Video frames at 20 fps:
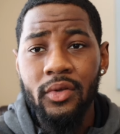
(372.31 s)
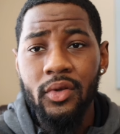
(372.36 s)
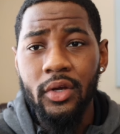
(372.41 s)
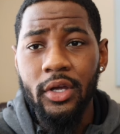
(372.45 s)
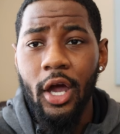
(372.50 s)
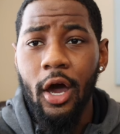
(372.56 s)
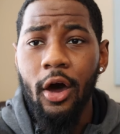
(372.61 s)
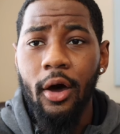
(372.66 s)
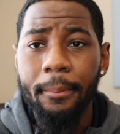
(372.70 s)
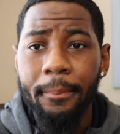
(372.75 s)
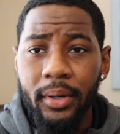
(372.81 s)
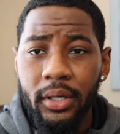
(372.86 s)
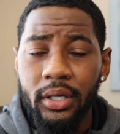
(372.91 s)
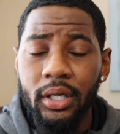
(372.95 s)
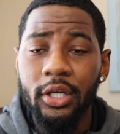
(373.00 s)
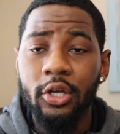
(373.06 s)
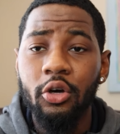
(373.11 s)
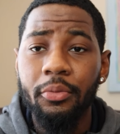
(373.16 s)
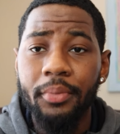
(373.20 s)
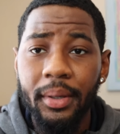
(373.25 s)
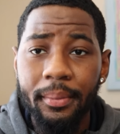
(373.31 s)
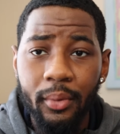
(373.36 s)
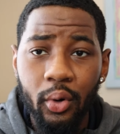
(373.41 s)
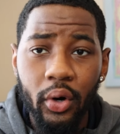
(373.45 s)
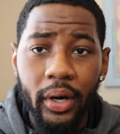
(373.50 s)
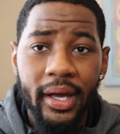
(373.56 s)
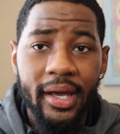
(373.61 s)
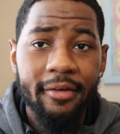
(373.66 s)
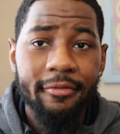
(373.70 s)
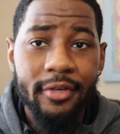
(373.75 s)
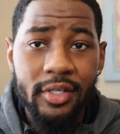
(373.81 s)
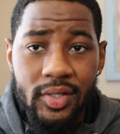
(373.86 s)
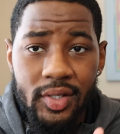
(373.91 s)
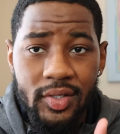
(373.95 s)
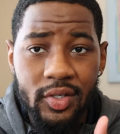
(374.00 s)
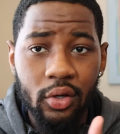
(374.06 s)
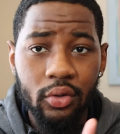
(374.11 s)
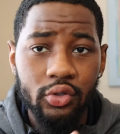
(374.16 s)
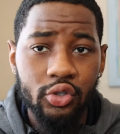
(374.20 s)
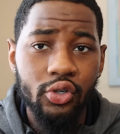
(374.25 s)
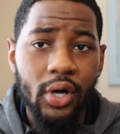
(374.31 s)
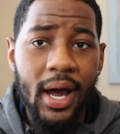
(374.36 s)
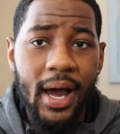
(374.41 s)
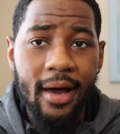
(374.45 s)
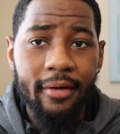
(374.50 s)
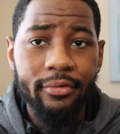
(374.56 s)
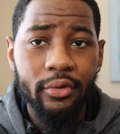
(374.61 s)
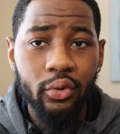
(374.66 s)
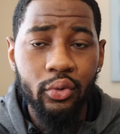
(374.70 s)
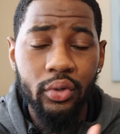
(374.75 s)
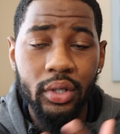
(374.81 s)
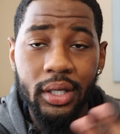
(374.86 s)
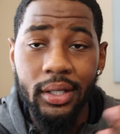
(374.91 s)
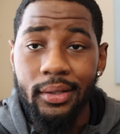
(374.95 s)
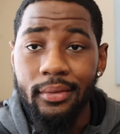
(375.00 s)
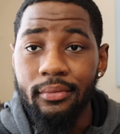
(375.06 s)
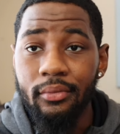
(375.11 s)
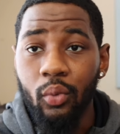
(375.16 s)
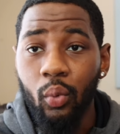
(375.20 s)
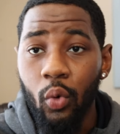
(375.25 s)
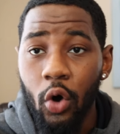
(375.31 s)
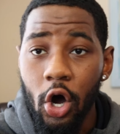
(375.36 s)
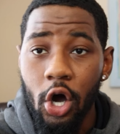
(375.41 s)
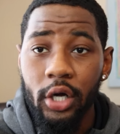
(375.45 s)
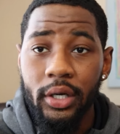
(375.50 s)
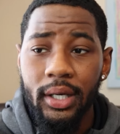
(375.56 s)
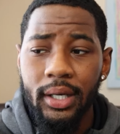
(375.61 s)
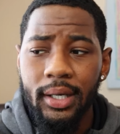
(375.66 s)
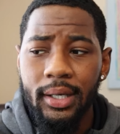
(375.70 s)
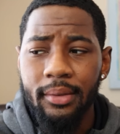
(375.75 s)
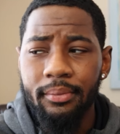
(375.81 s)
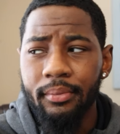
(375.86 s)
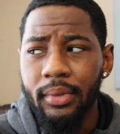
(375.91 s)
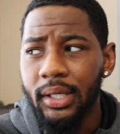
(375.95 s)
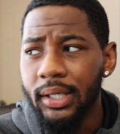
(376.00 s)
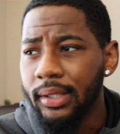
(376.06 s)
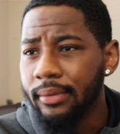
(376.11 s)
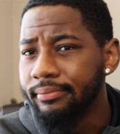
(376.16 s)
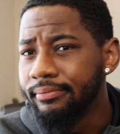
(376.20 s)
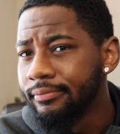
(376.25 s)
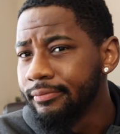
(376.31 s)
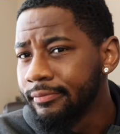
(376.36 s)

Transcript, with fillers: so y'all putting a little bit more emphasis on drive through than walk in, but